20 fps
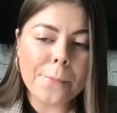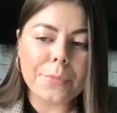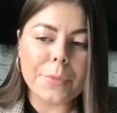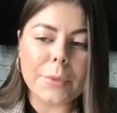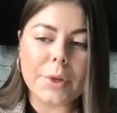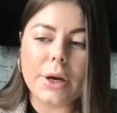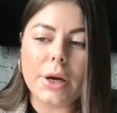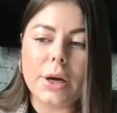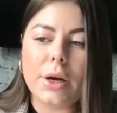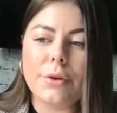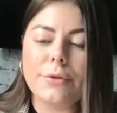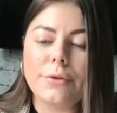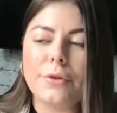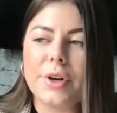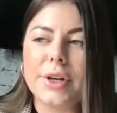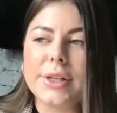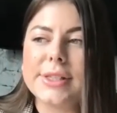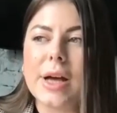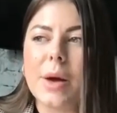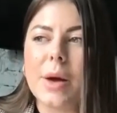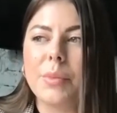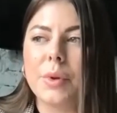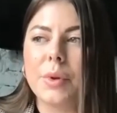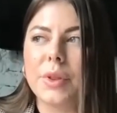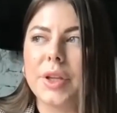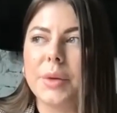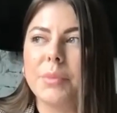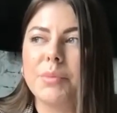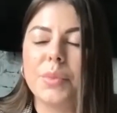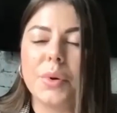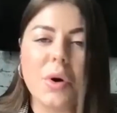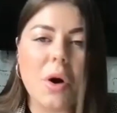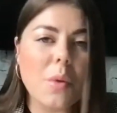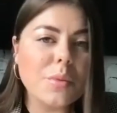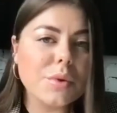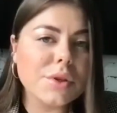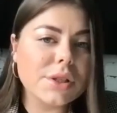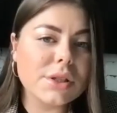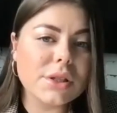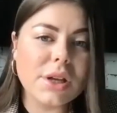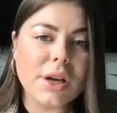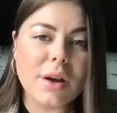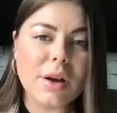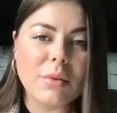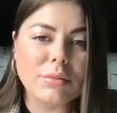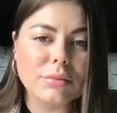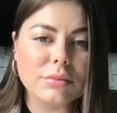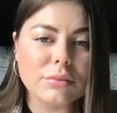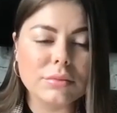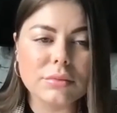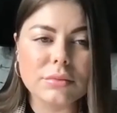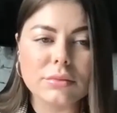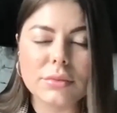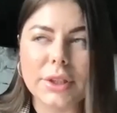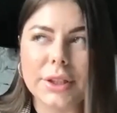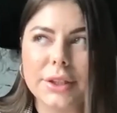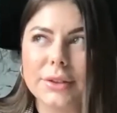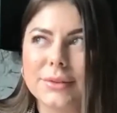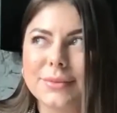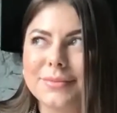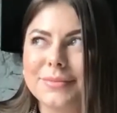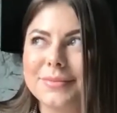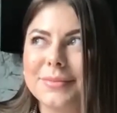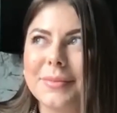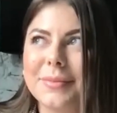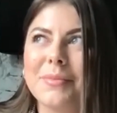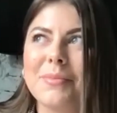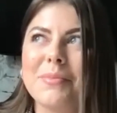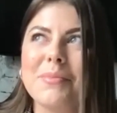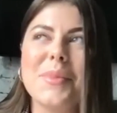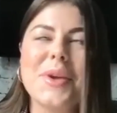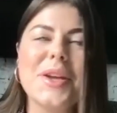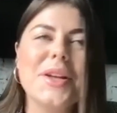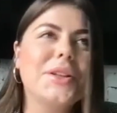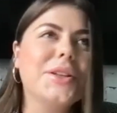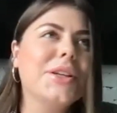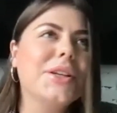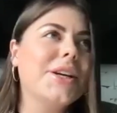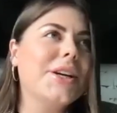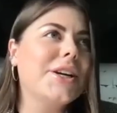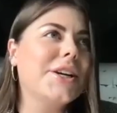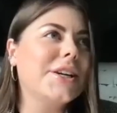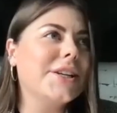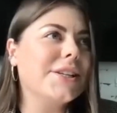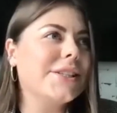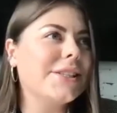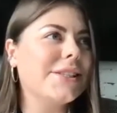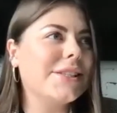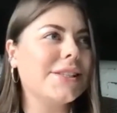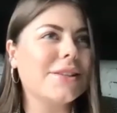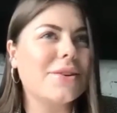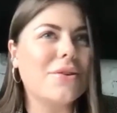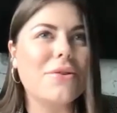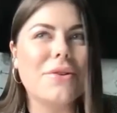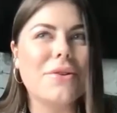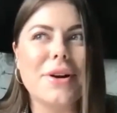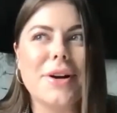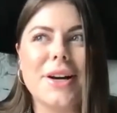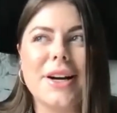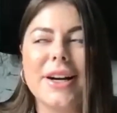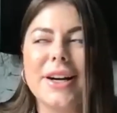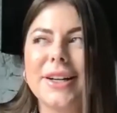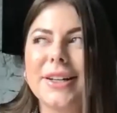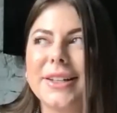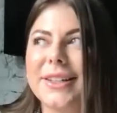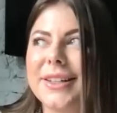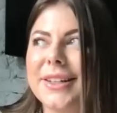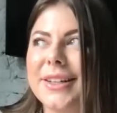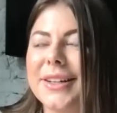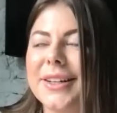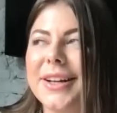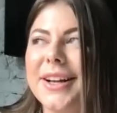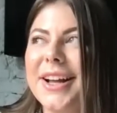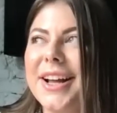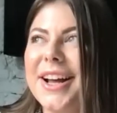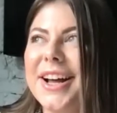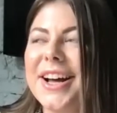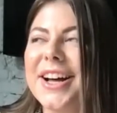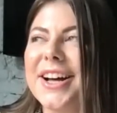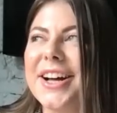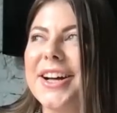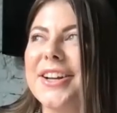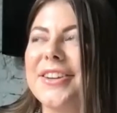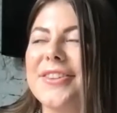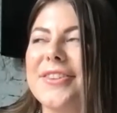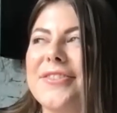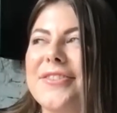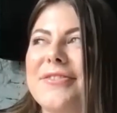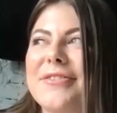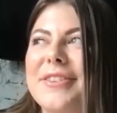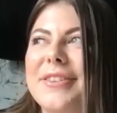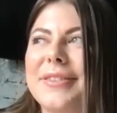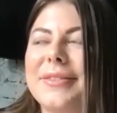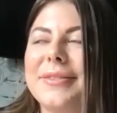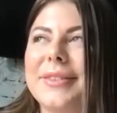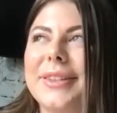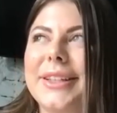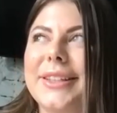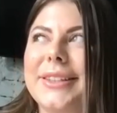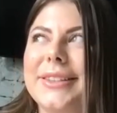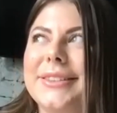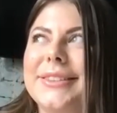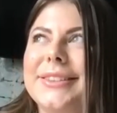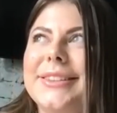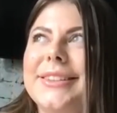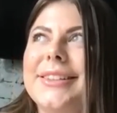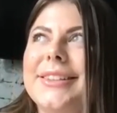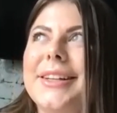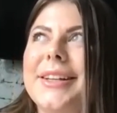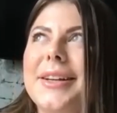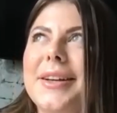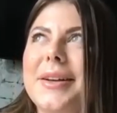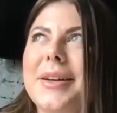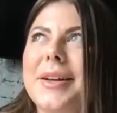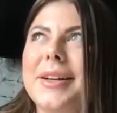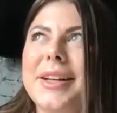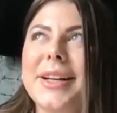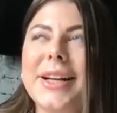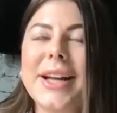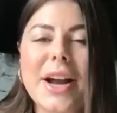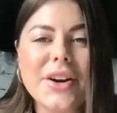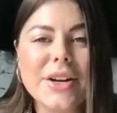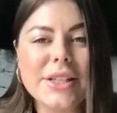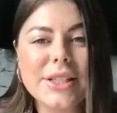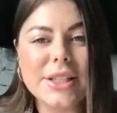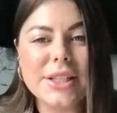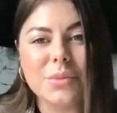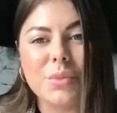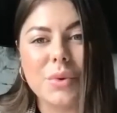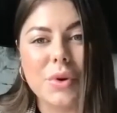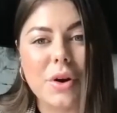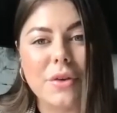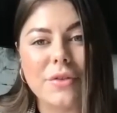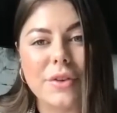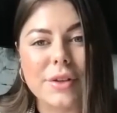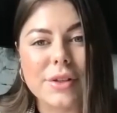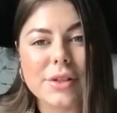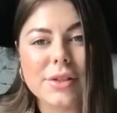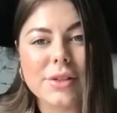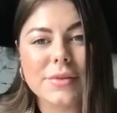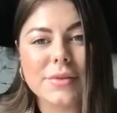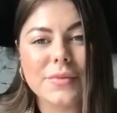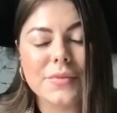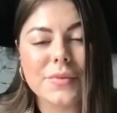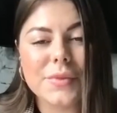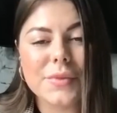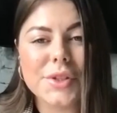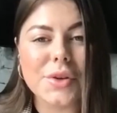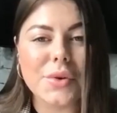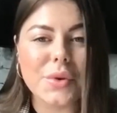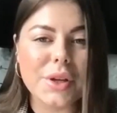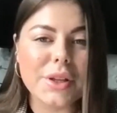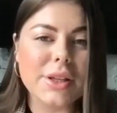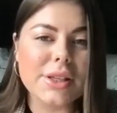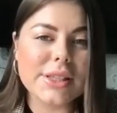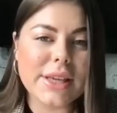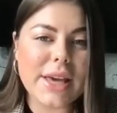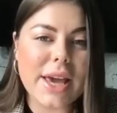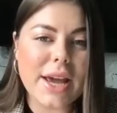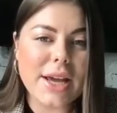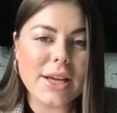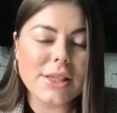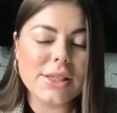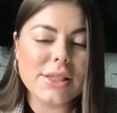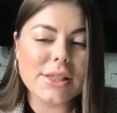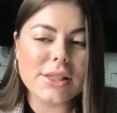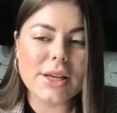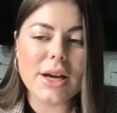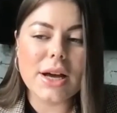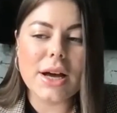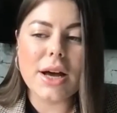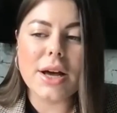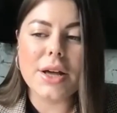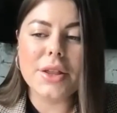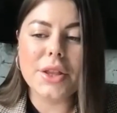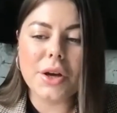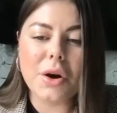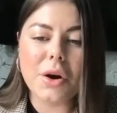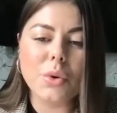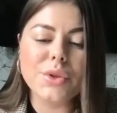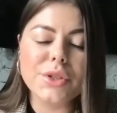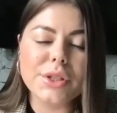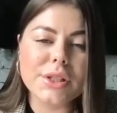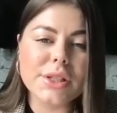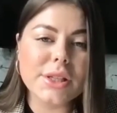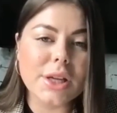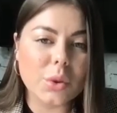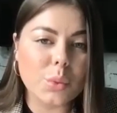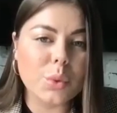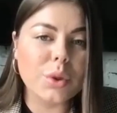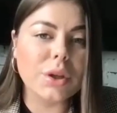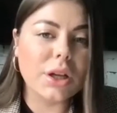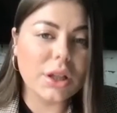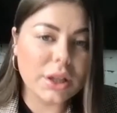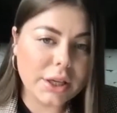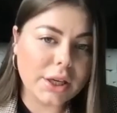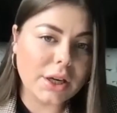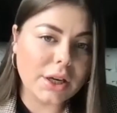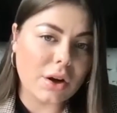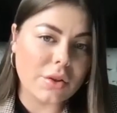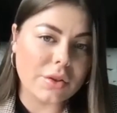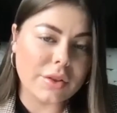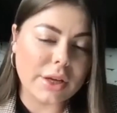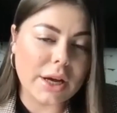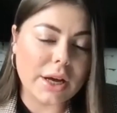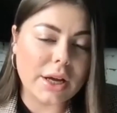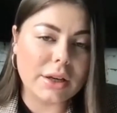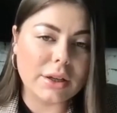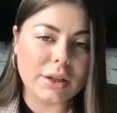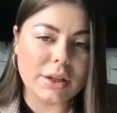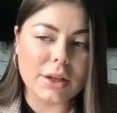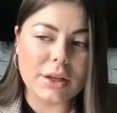For example, they promise them like milliards or I don't know, like guaranteed profits. So in this case, the audience that will click on that